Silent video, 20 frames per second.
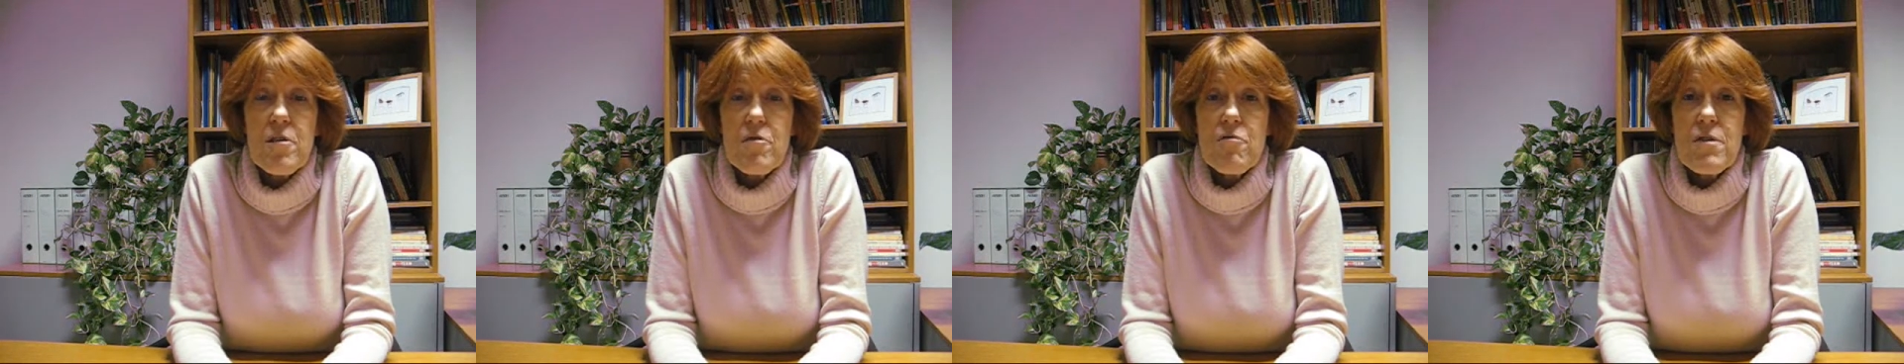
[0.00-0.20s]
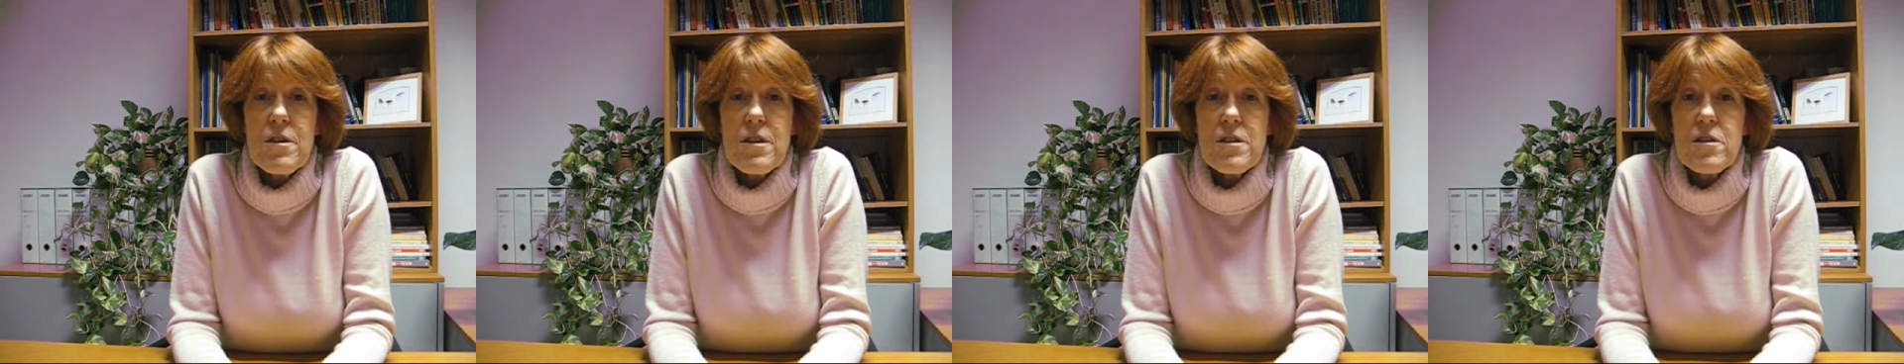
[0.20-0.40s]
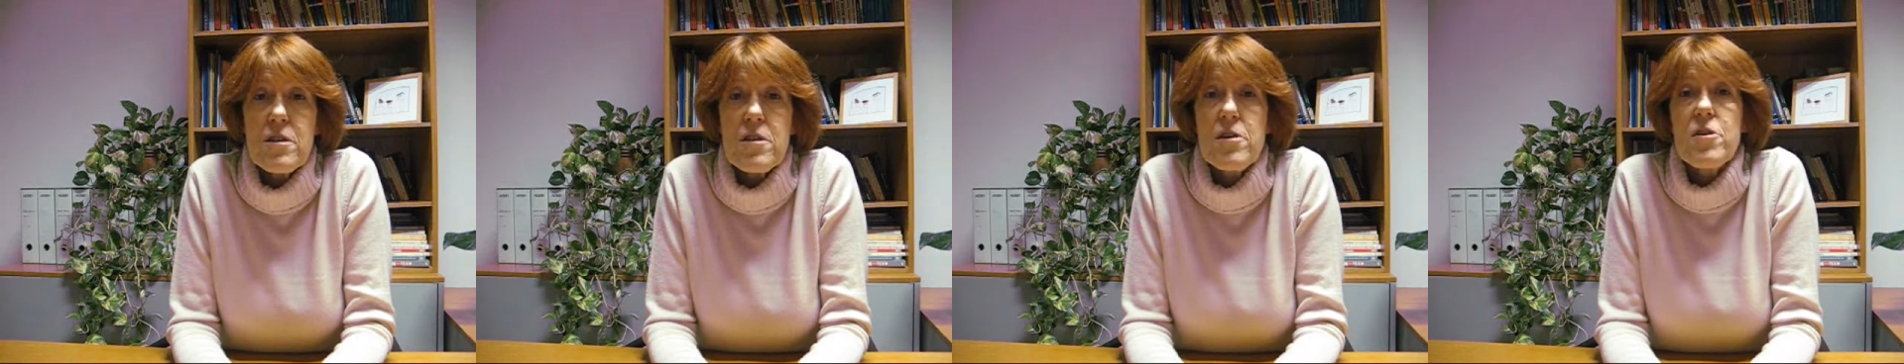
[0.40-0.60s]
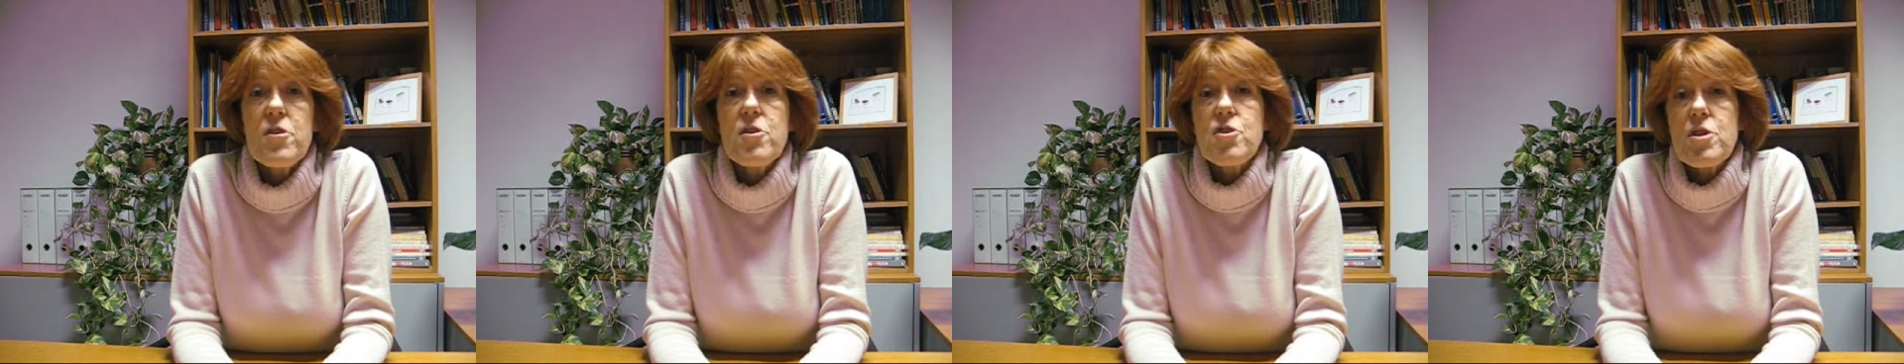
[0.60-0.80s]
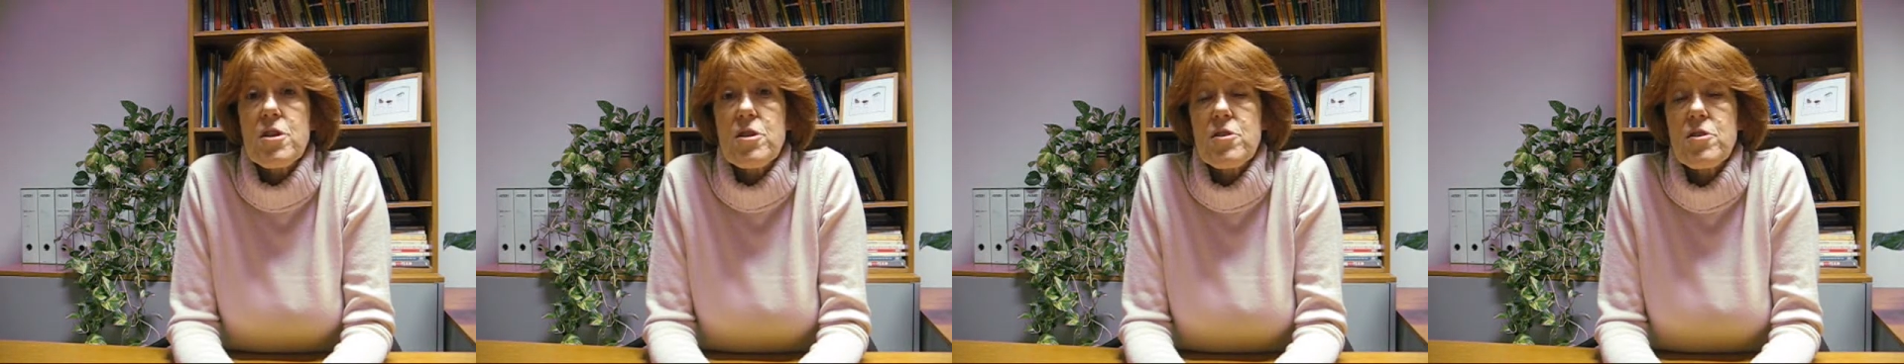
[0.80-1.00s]

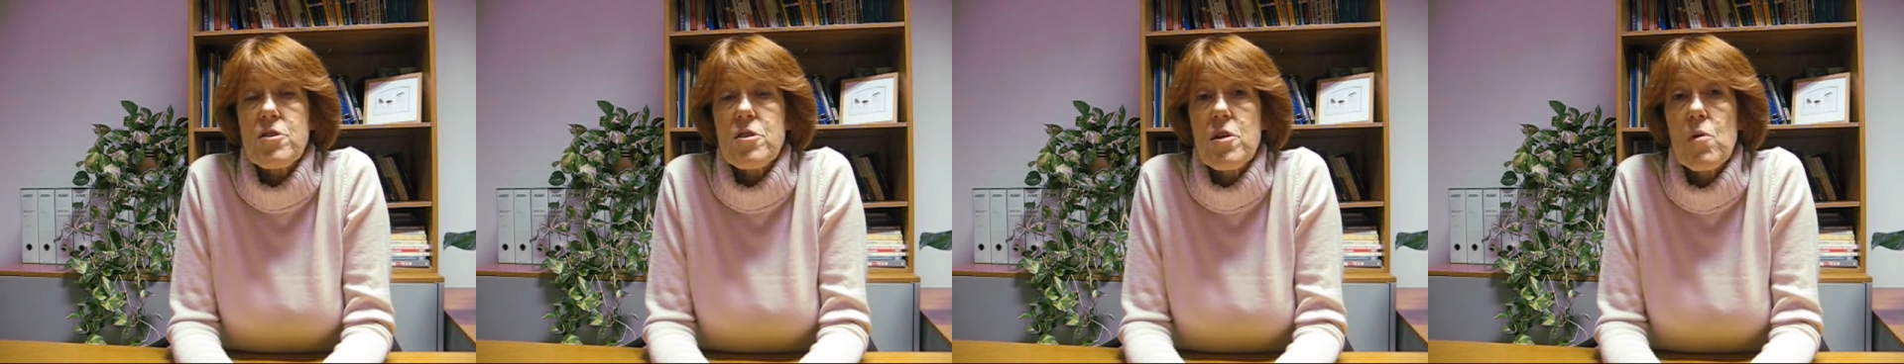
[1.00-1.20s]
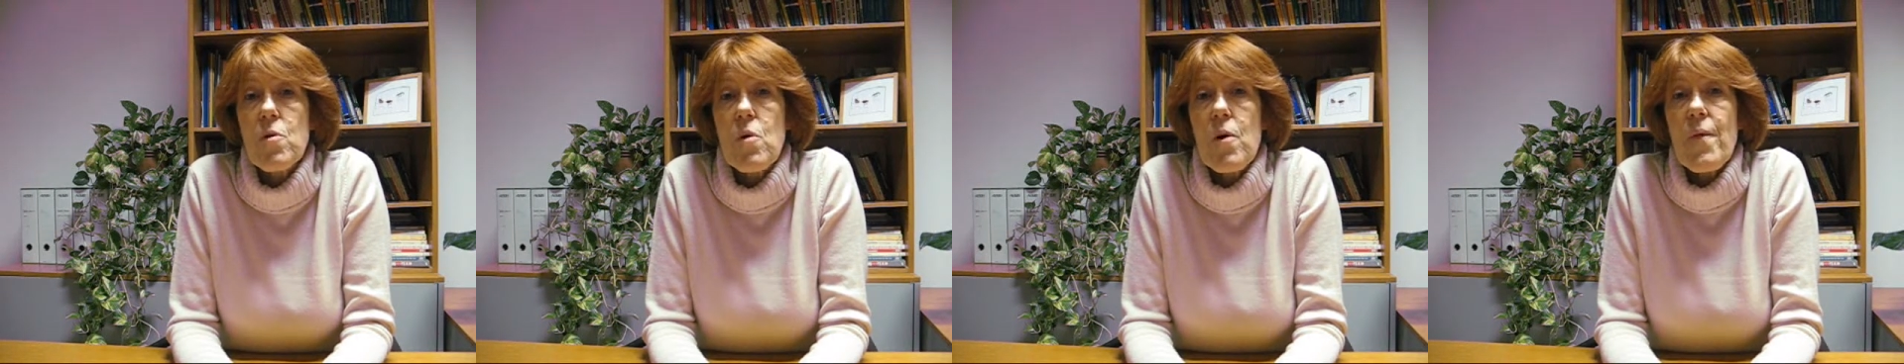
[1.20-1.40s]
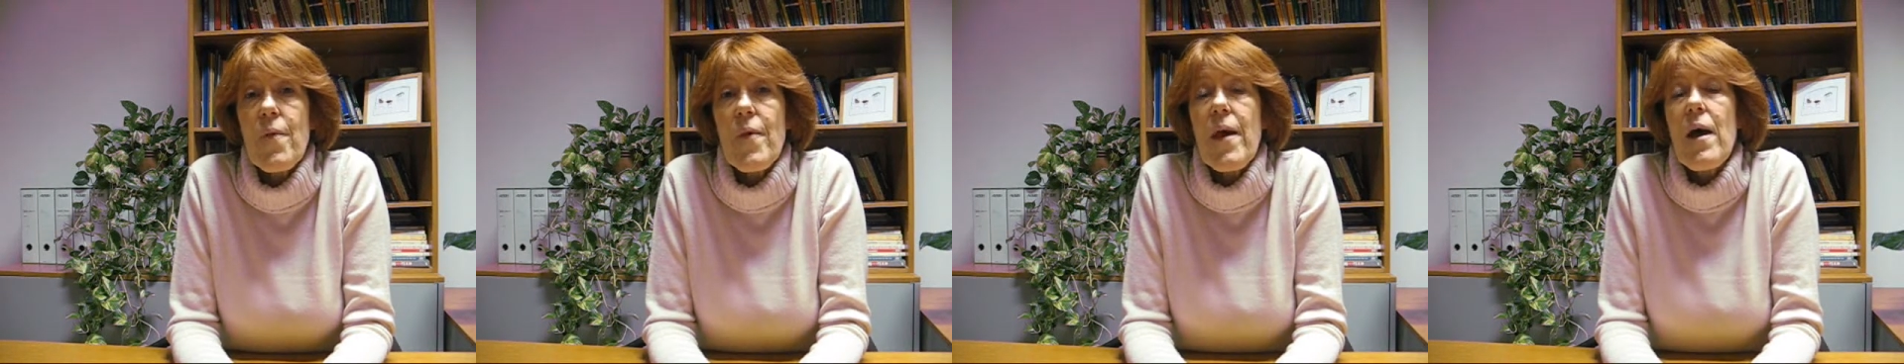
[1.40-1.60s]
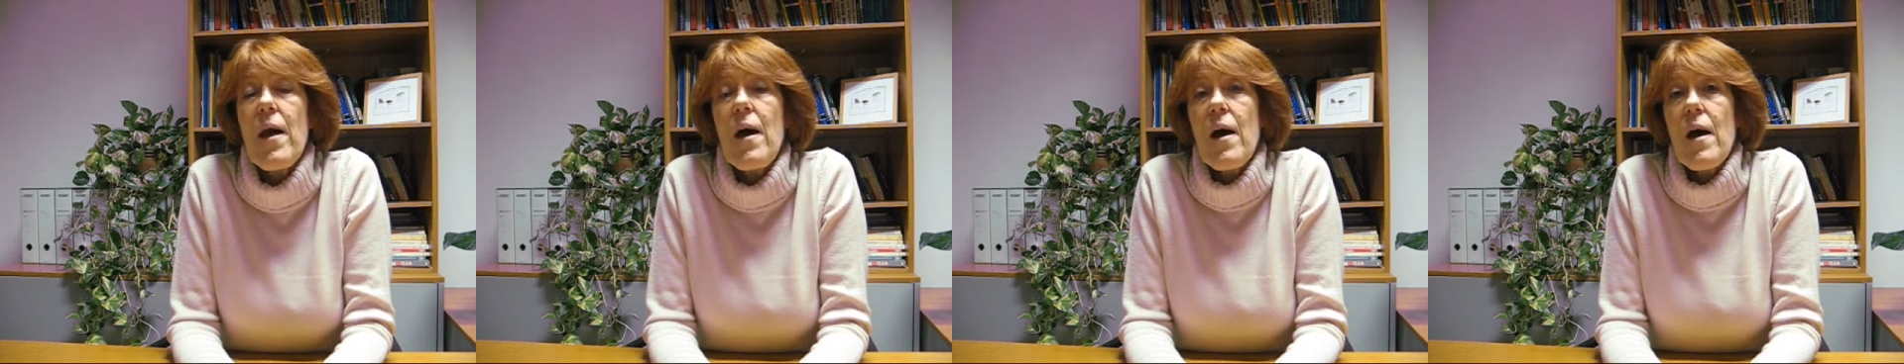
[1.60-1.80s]
research and so on